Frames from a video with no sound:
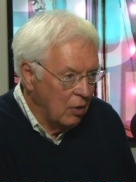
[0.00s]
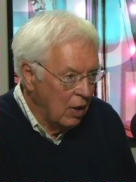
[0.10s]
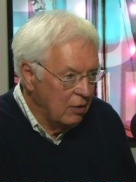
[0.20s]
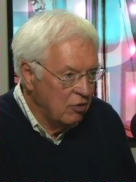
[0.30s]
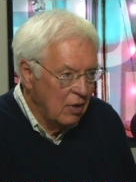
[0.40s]
on
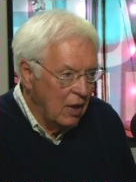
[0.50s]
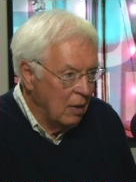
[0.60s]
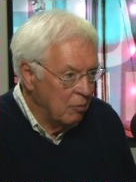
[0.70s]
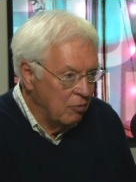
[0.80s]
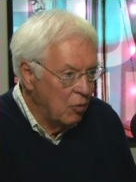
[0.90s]
Election Day
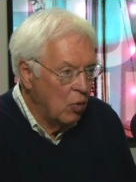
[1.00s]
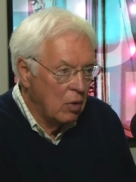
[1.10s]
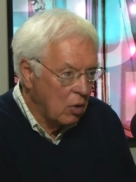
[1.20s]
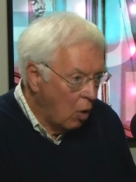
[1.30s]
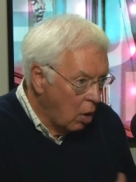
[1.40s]
and
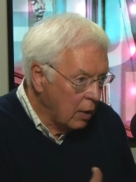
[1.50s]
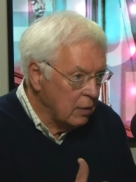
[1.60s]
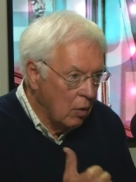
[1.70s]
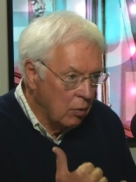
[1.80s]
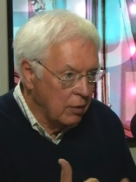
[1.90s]
before
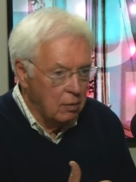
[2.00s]
calling the whole thing.